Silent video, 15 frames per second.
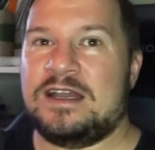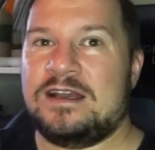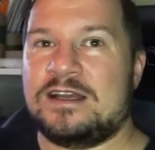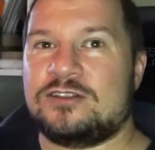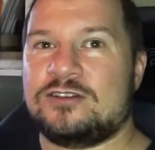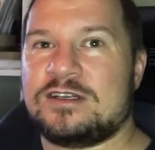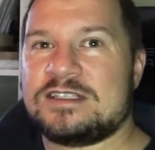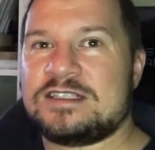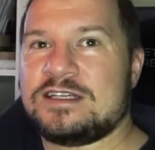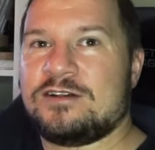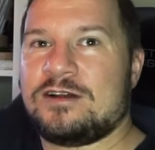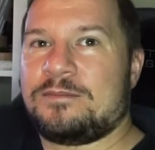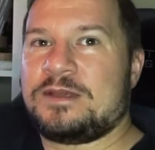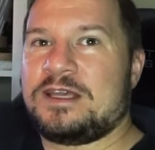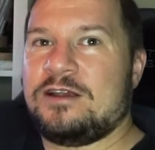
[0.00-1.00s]
As you can see
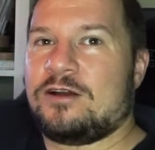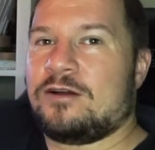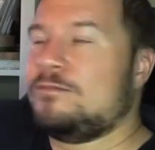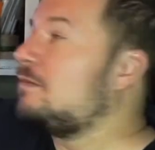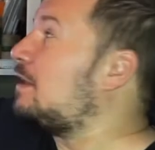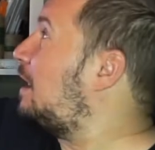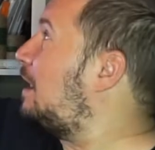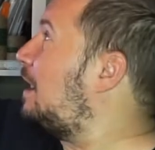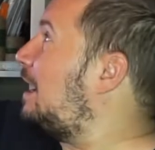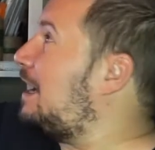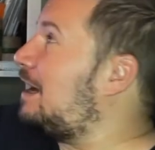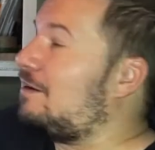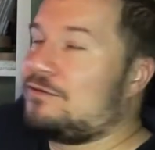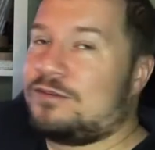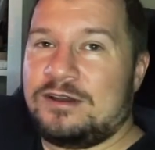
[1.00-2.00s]
up here, I
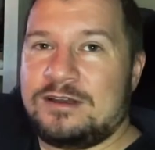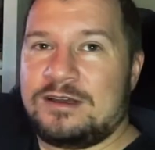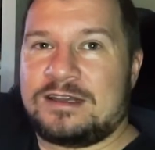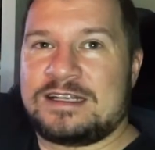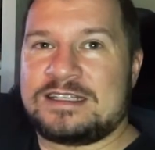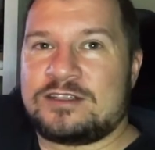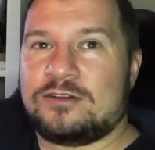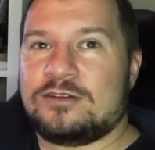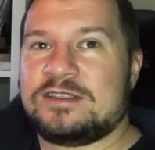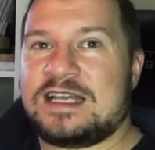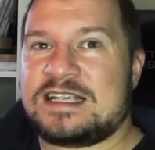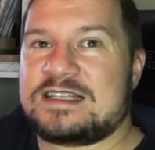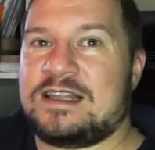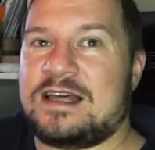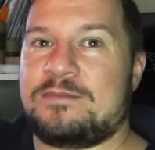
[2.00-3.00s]
have a nice little
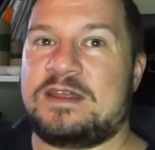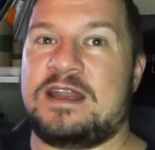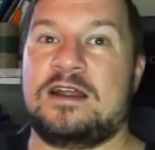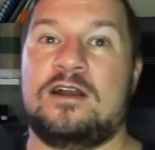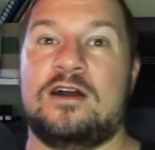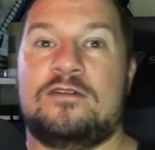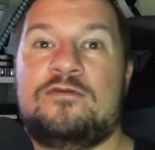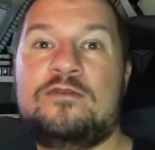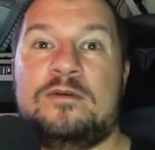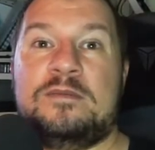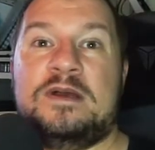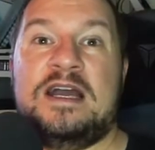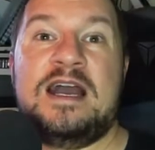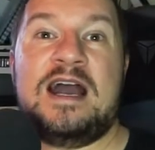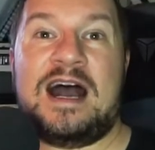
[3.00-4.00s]
desk lamp that I got from
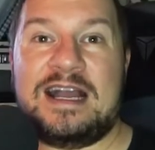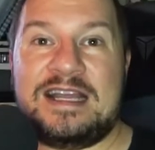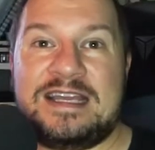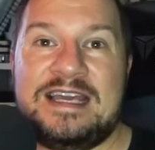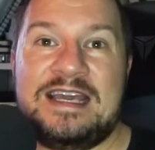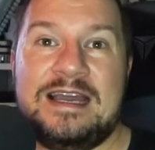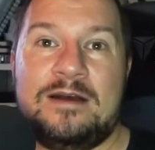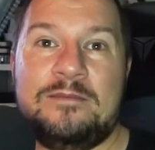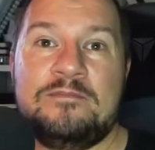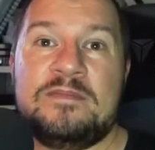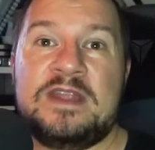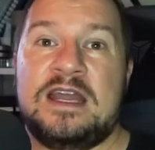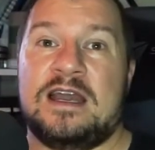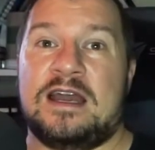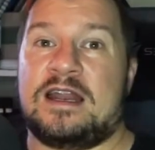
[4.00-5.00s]
IKEA,
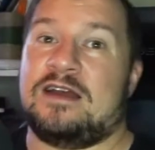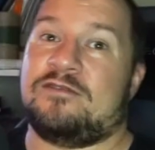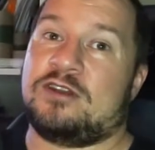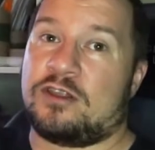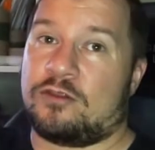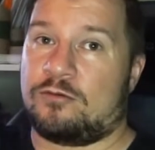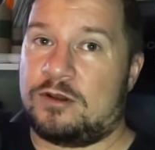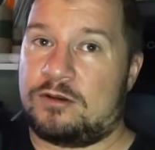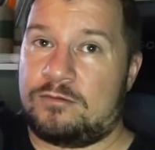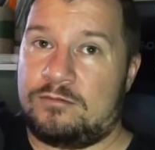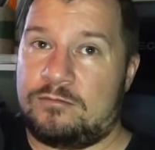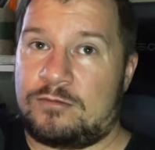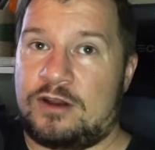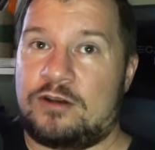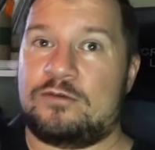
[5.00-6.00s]
and I have another one
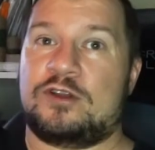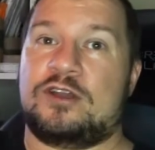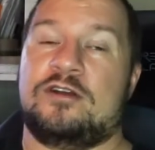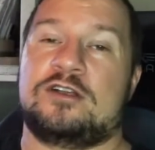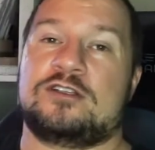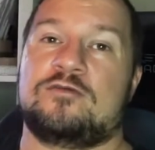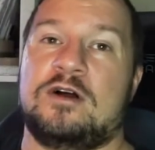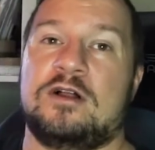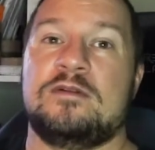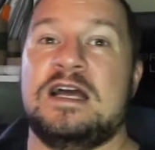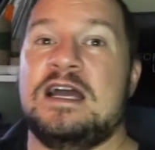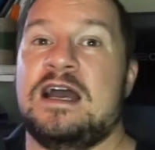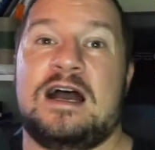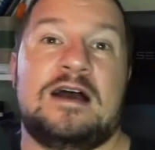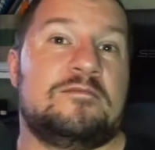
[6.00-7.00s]
right over here as well.
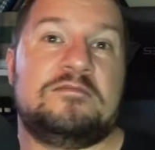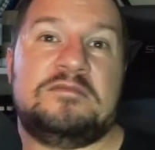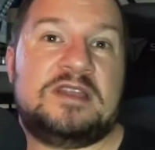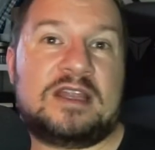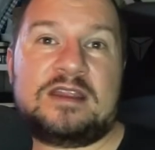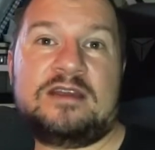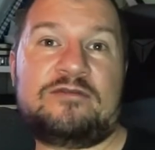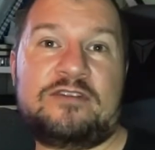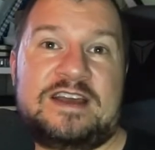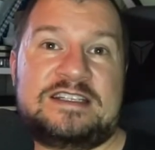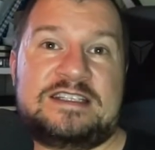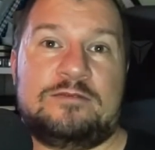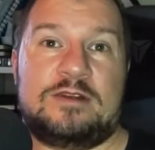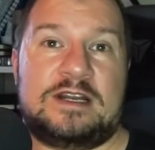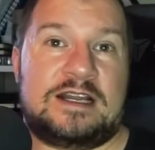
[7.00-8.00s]
Nothing
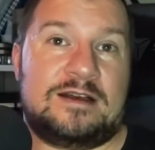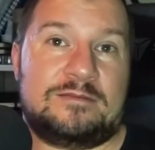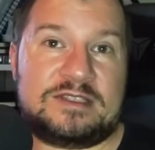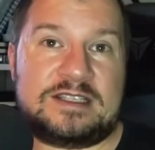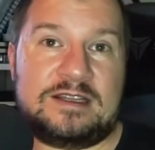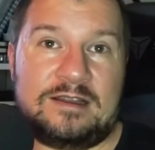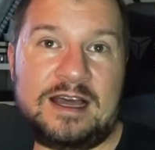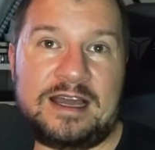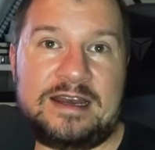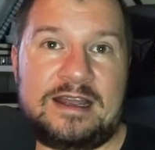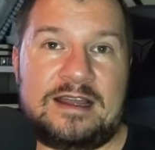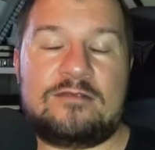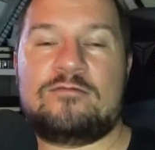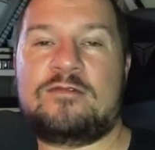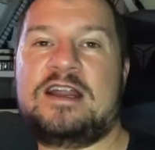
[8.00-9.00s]
fancy when it comes to
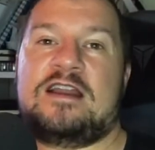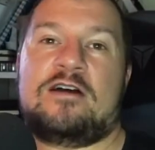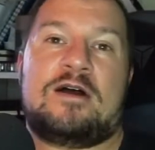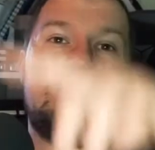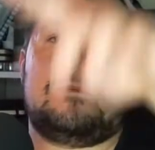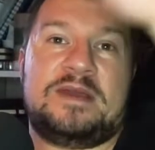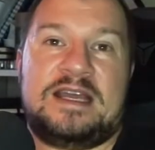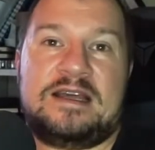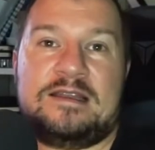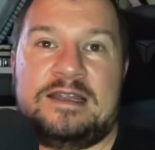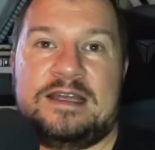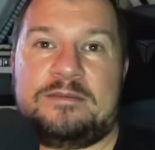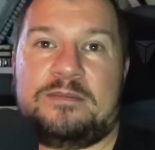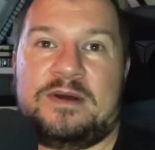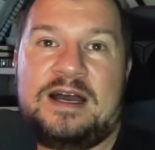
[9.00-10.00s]
lighting. Right now, I'm being
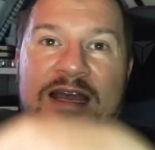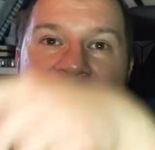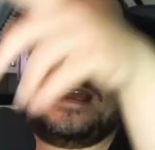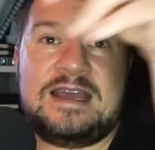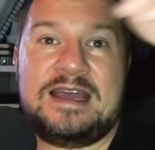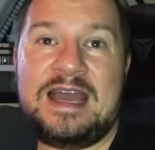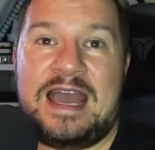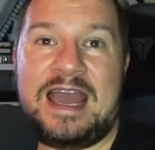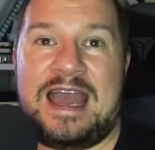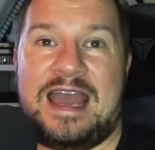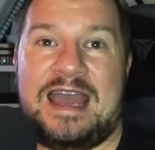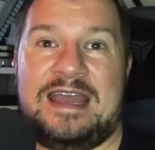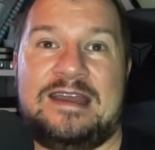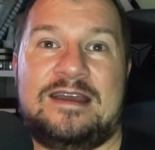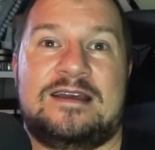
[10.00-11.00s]
lit by
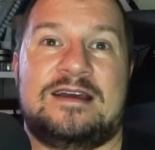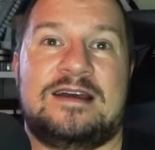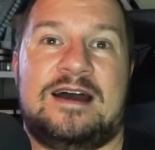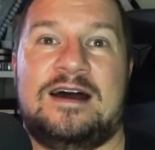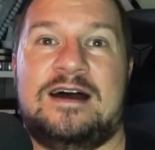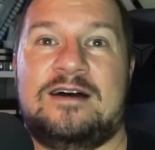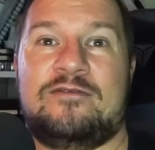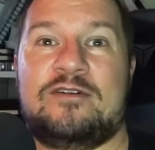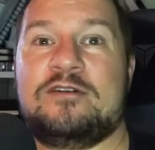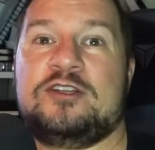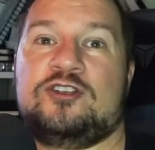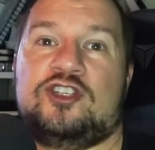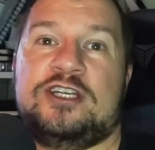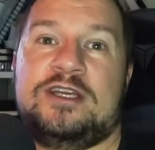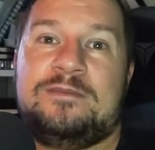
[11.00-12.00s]
a very
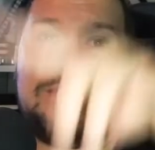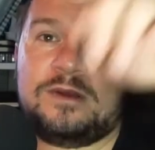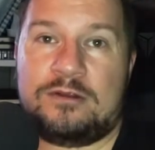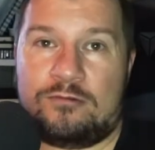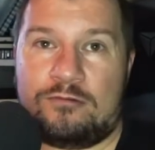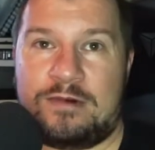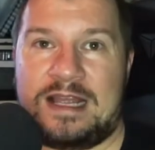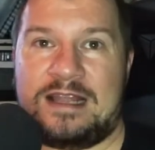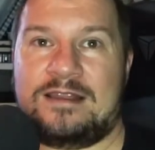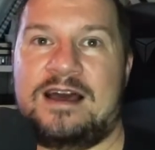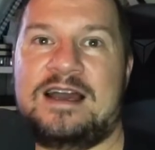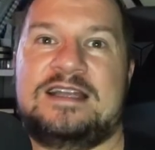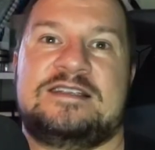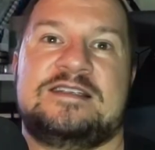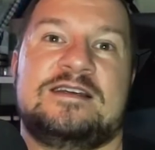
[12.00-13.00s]
cheap ring
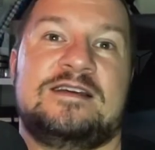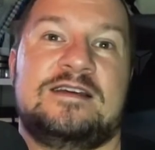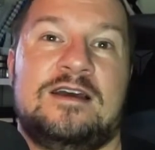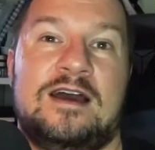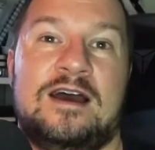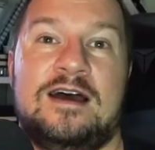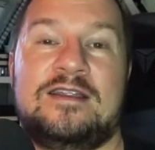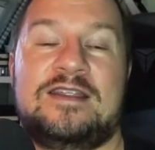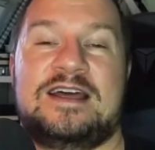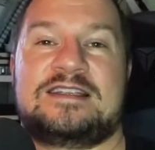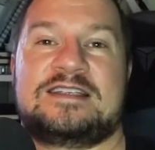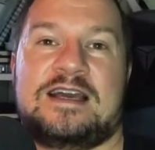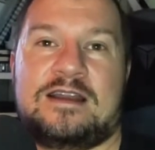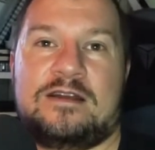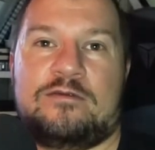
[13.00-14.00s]
light that's
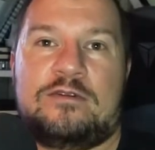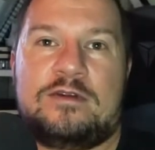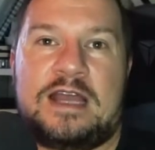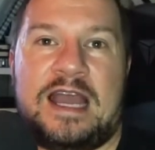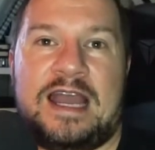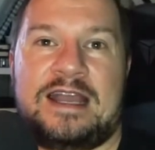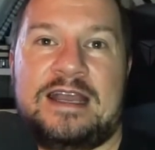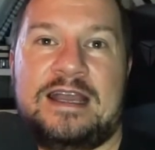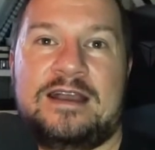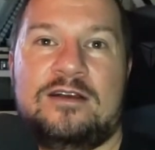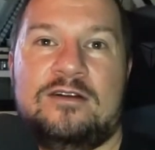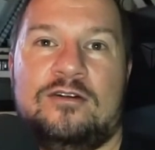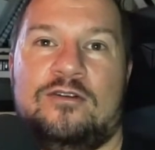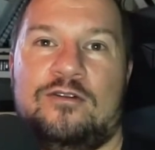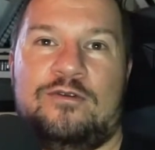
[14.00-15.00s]
kind of hanging
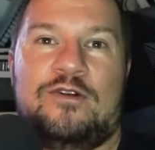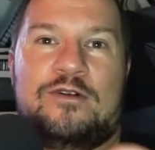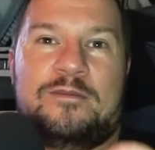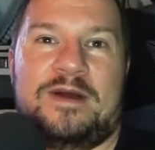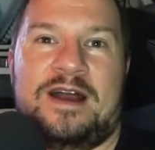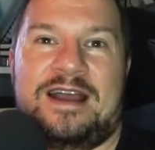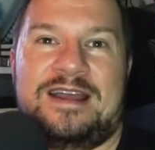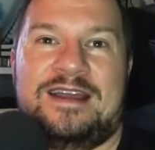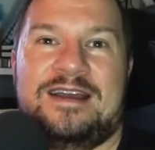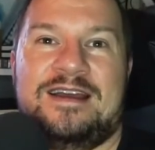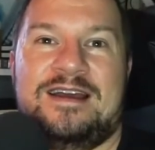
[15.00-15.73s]
over my